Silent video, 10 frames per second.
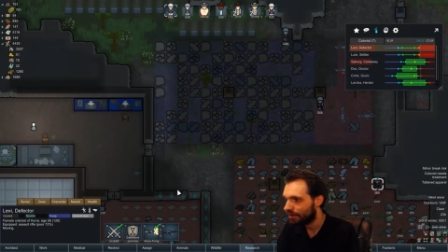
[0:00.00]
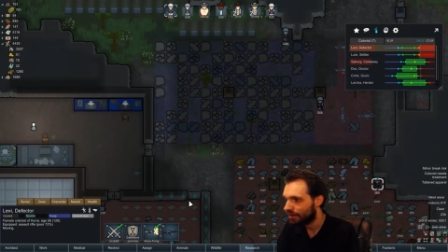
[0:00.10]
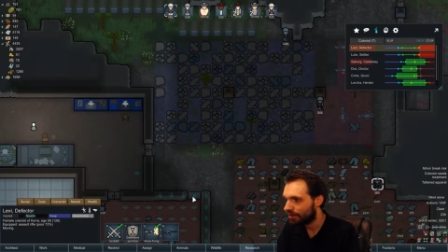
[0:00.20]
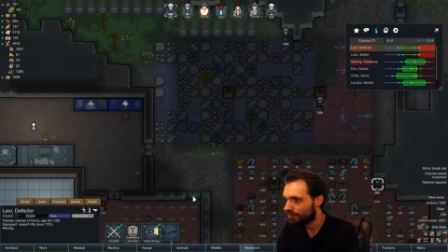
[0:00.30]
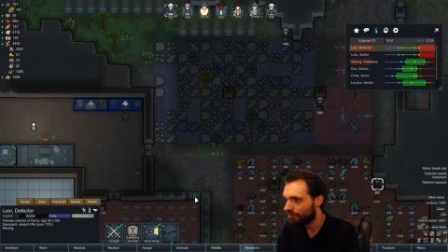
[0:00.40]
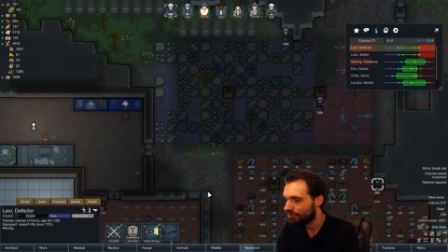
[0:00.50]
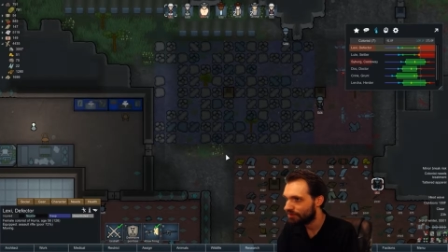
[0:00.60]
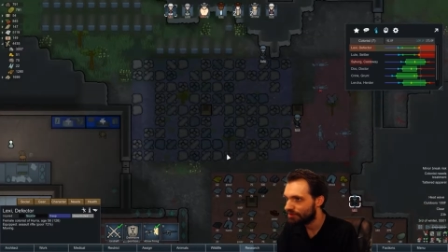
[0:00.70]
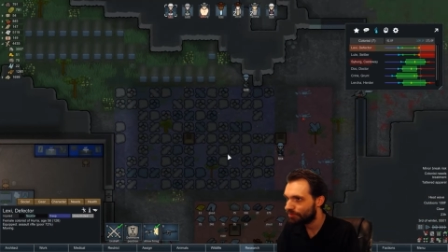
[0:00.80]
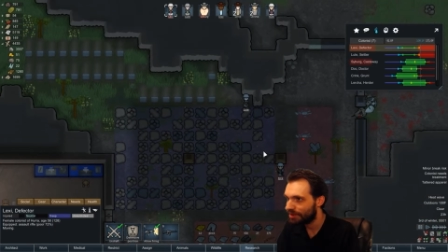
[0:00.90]
Uh,
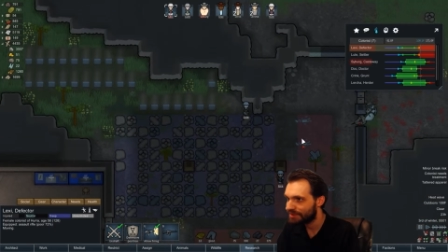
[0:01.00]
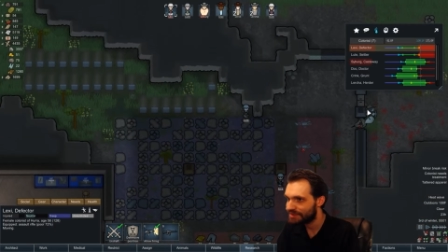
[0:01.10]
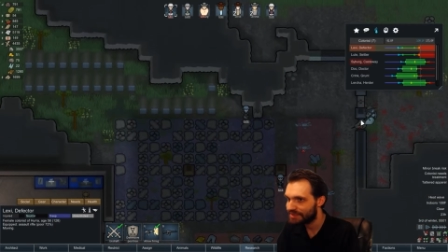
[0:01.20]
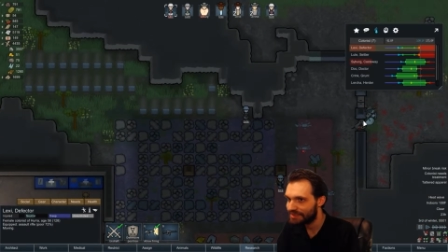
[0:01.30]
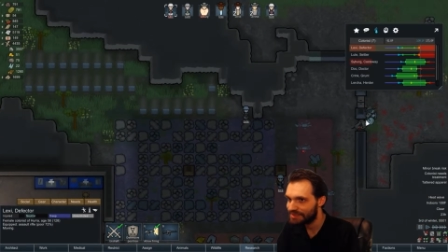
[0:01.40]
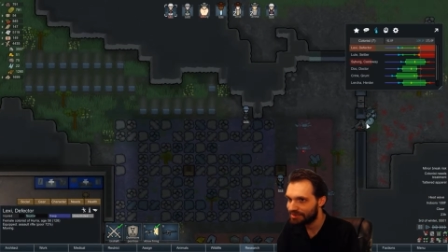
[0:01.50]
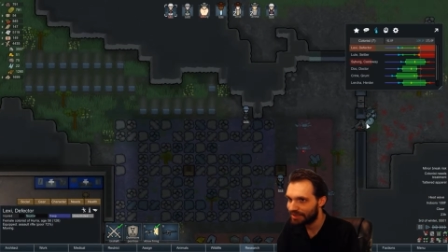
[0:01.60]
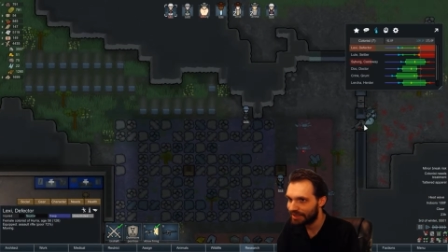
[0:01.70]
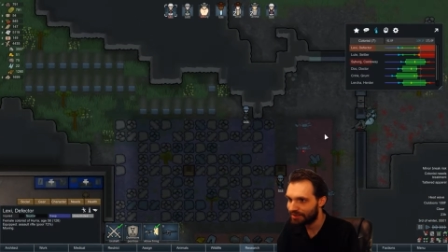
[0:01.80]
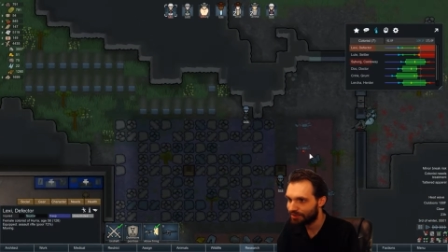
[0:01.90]
you know what? Since they're
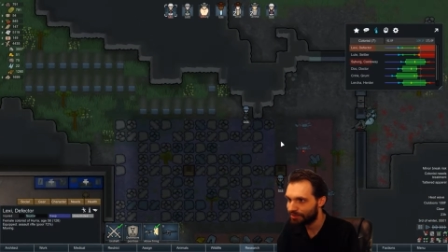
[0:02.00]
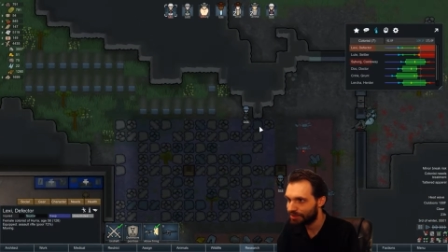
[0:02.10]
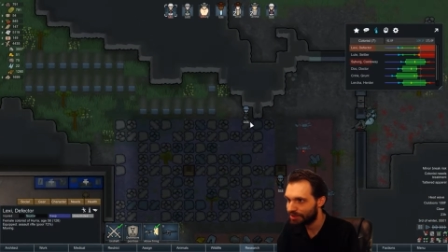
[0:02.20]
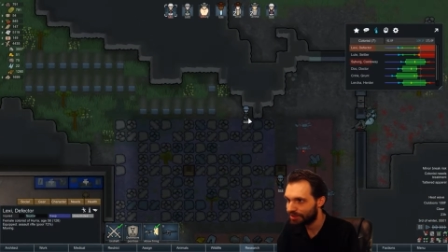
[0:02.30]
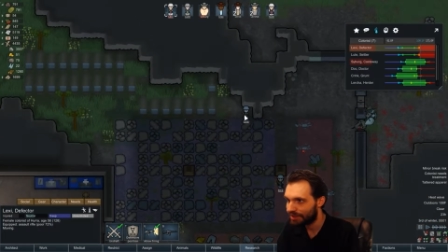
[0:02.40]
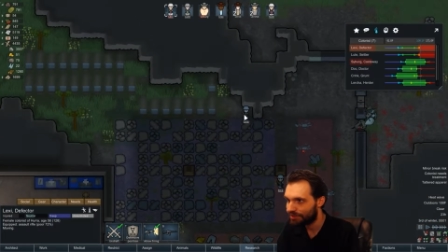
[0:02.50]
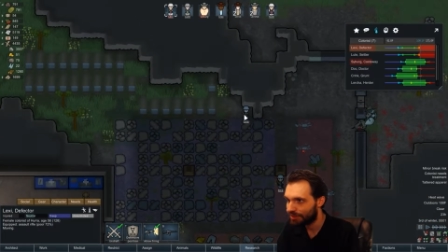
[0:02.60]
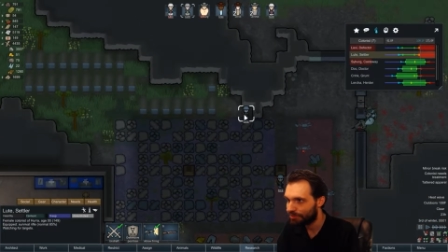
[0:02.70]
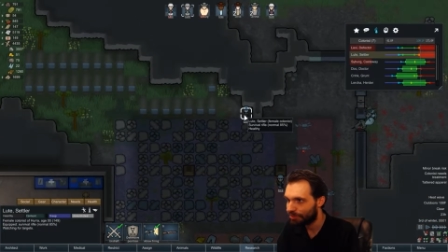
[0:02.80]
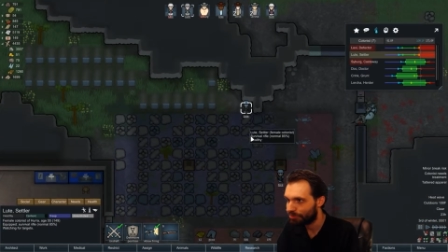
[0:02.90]
getting through here
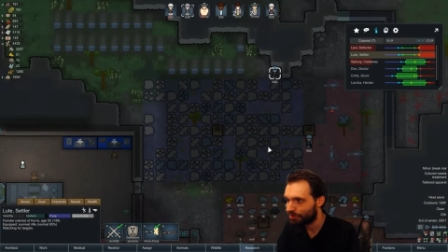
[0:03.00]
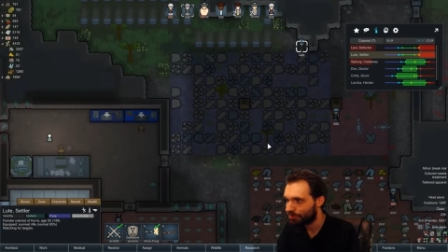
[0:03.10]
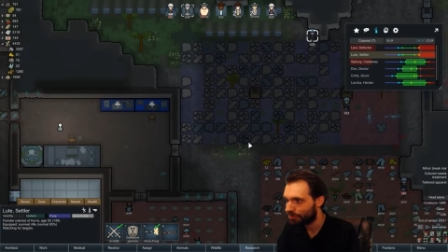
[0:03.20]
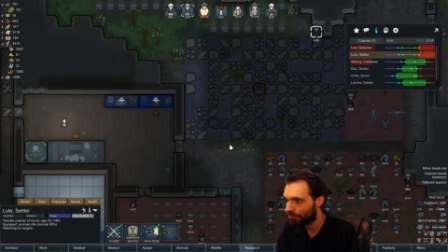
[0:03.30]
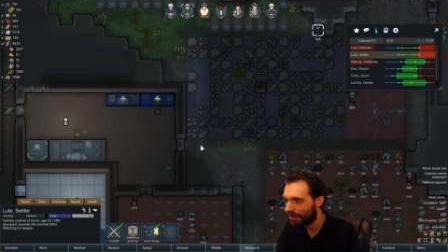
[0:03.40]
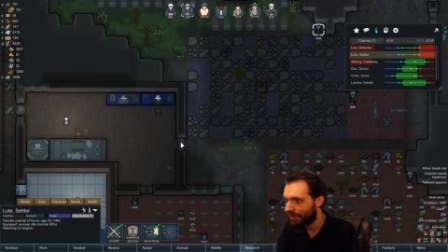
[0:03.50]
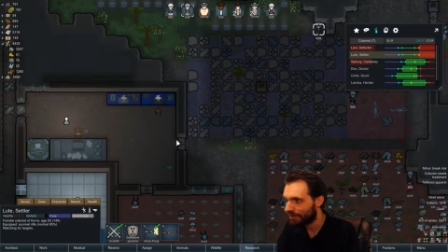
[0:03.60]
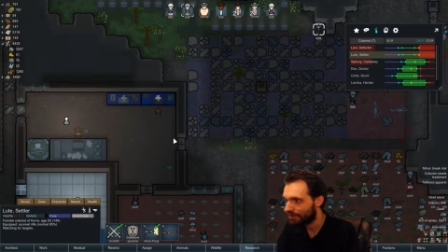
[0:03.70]
anyway, maybe we pull back.